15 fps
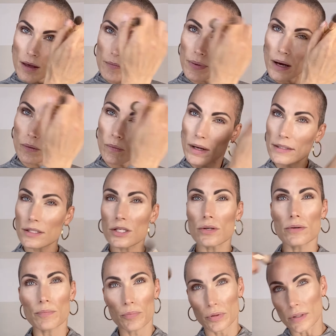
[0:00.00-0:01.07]
But once
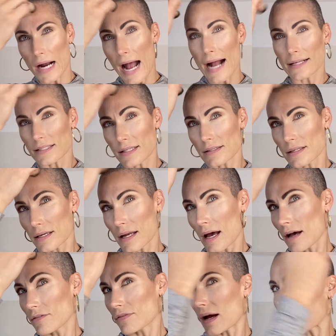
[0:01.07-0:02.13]
you practice enough,